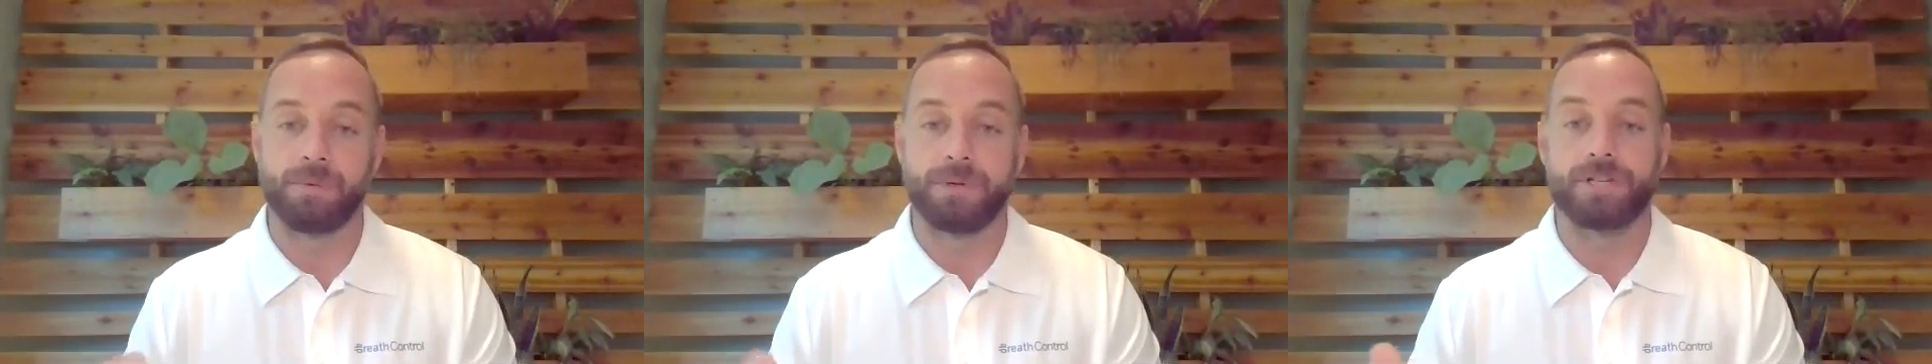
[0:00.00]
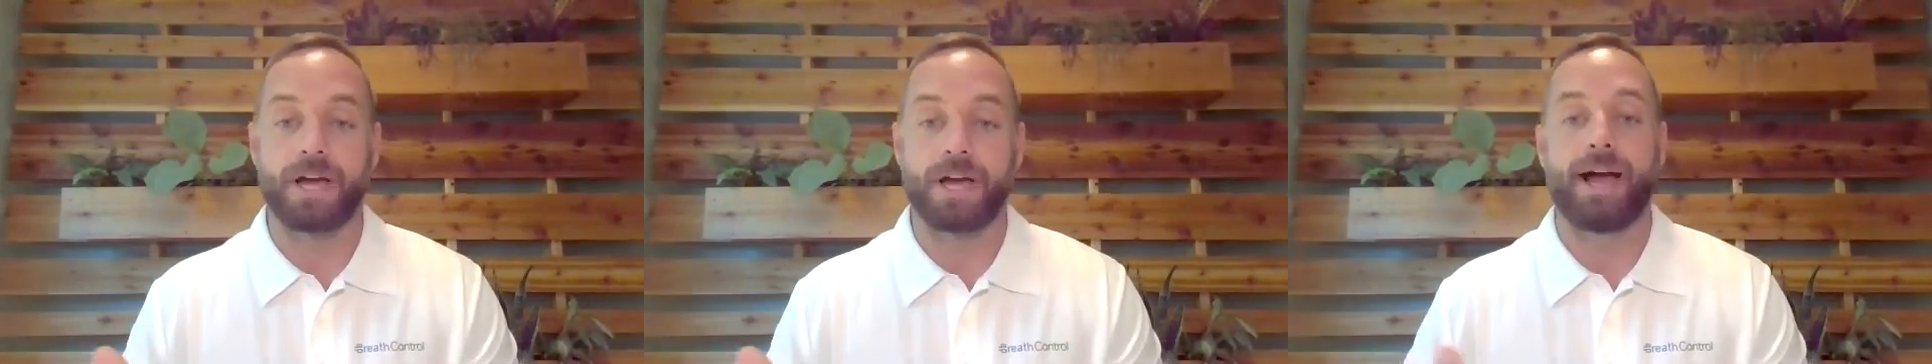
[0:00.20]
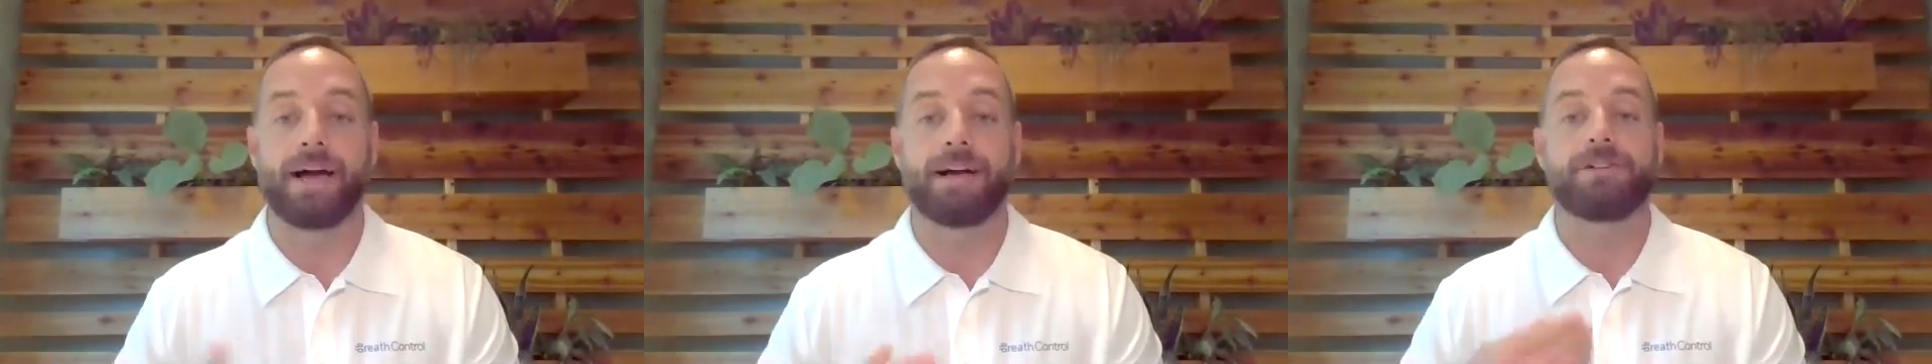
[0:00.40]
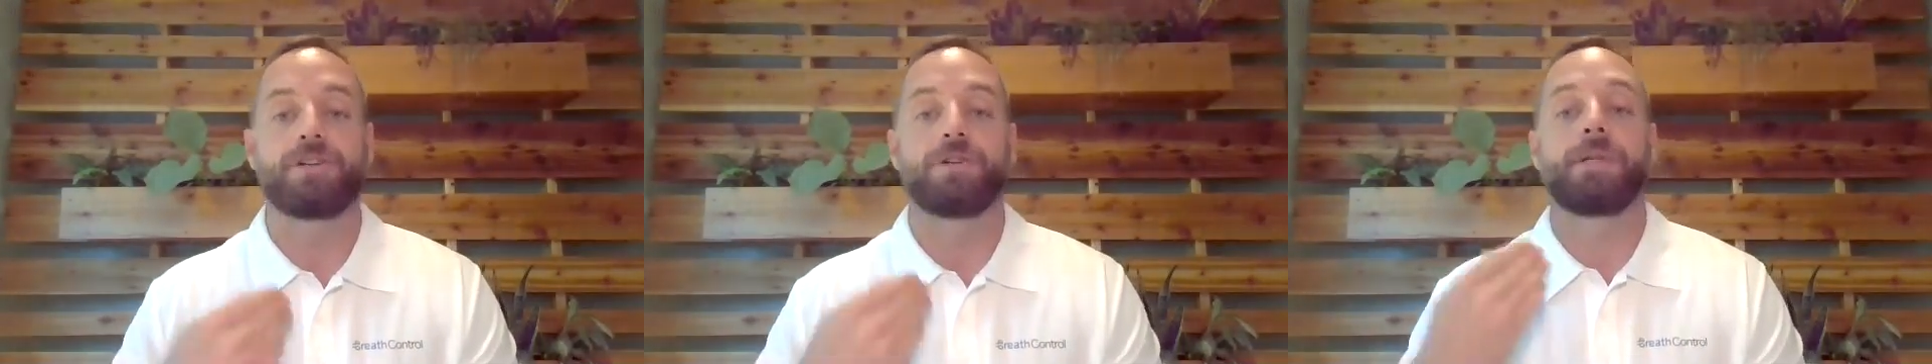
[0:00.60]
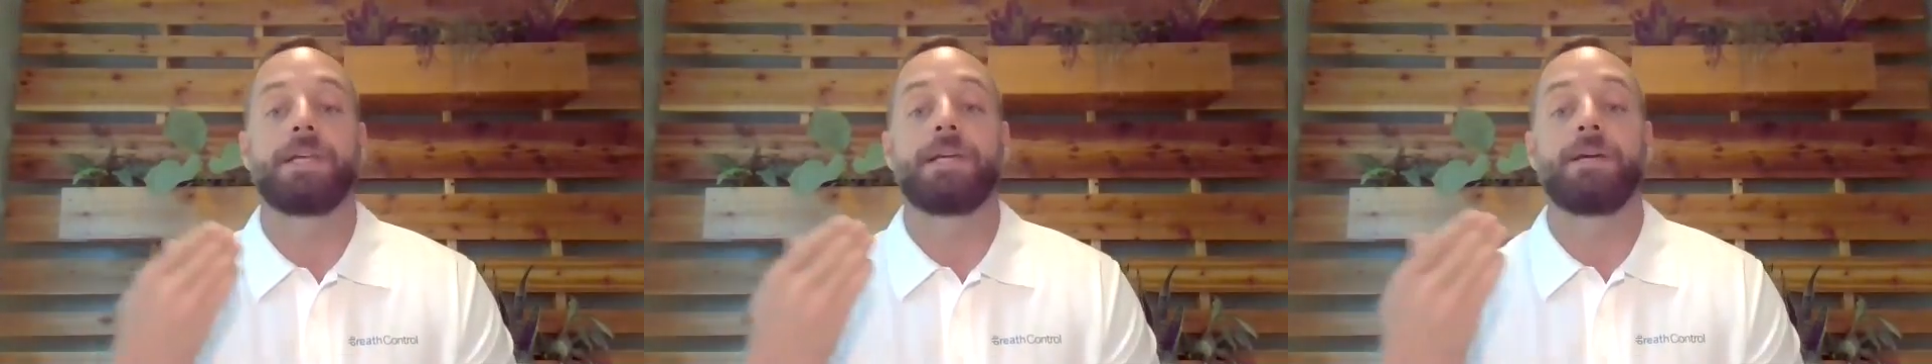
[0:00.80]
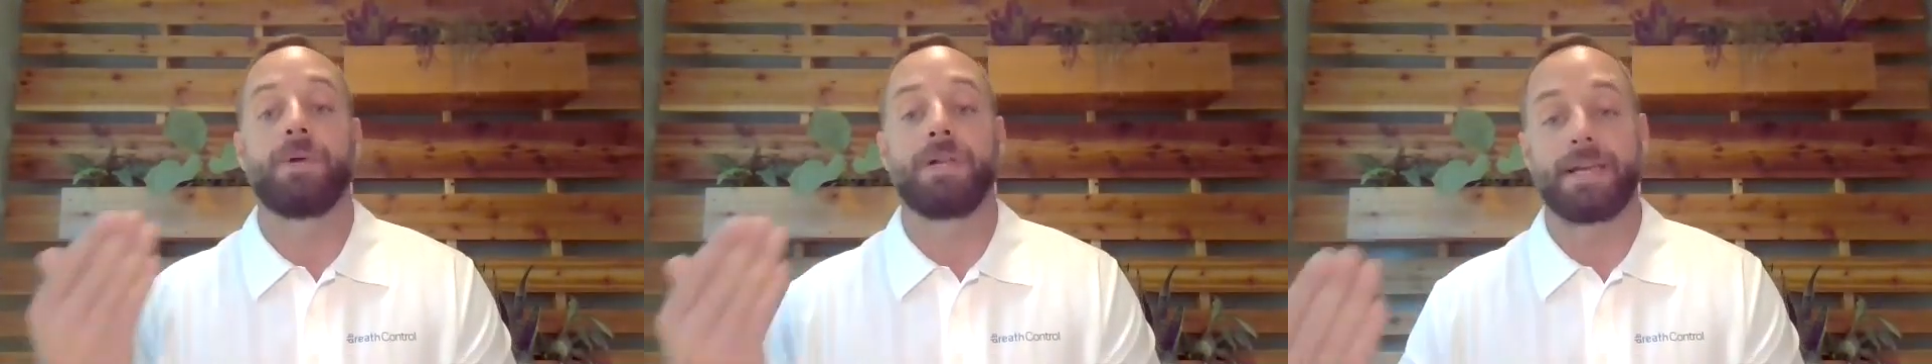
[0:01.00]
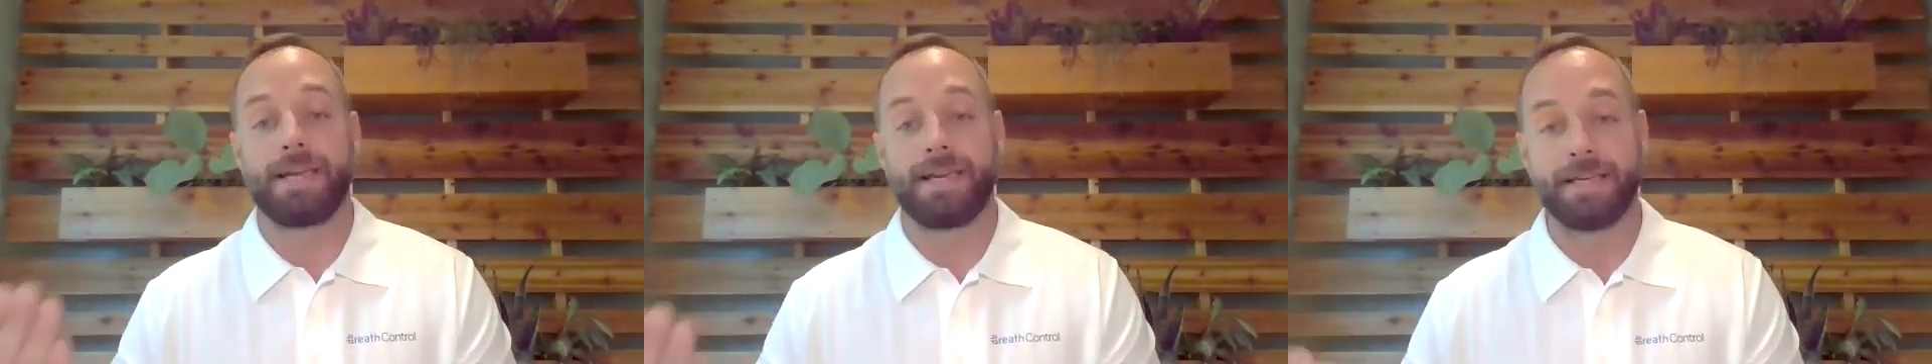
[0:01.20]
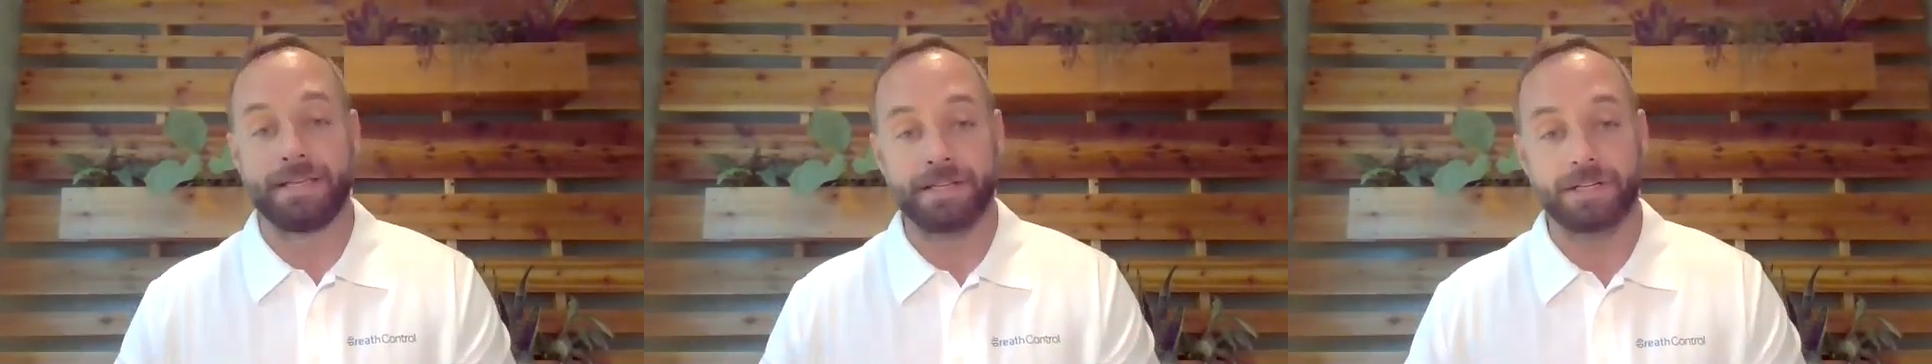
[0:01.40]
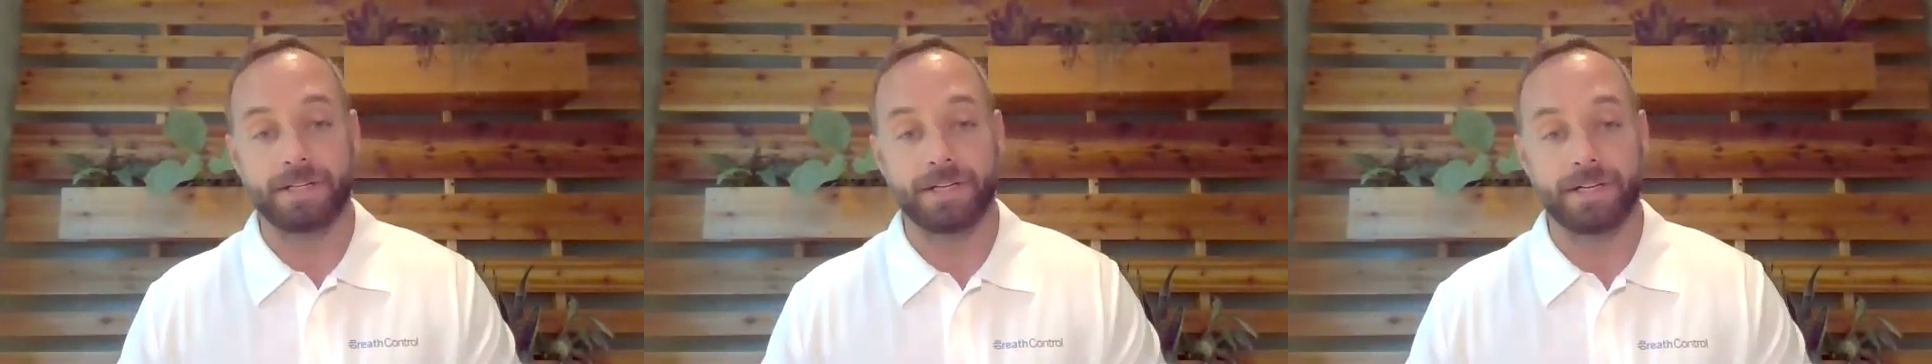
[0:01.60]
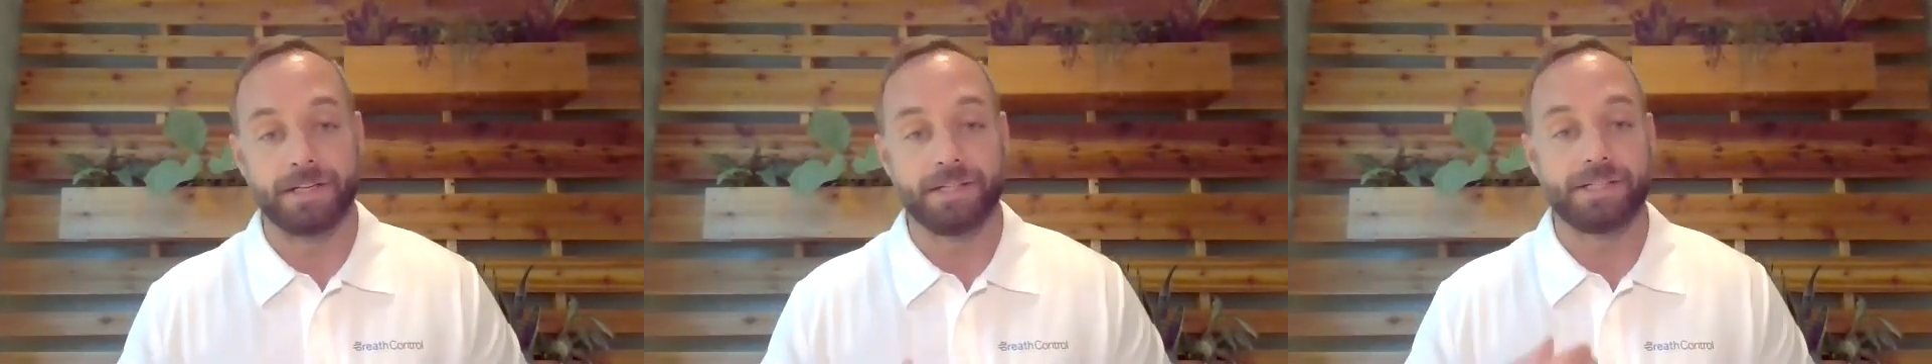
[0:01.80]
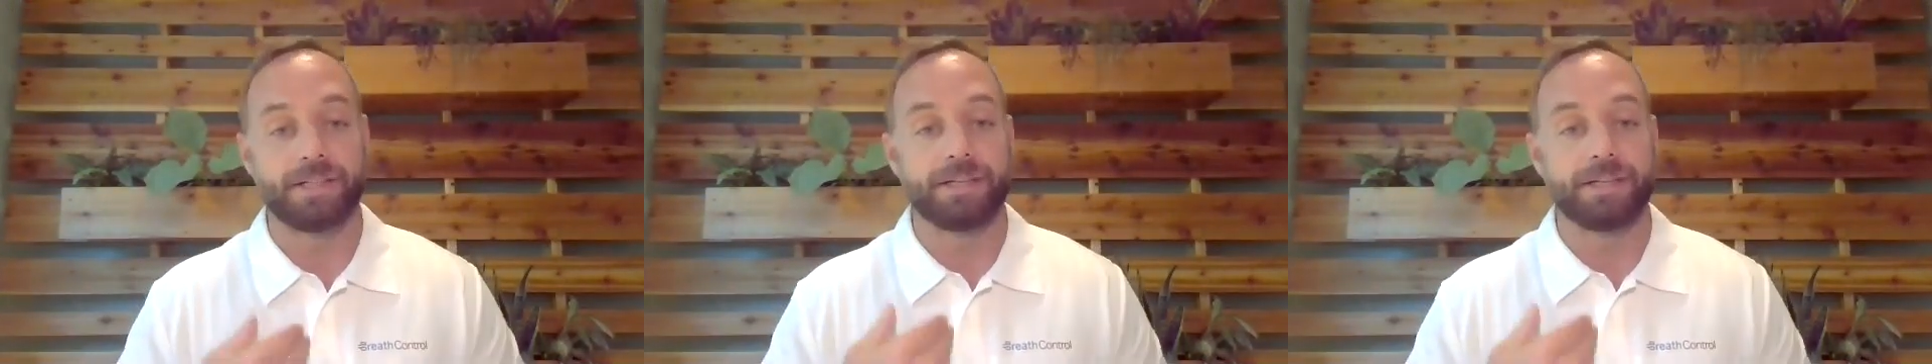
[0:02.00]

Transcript: which actually will increase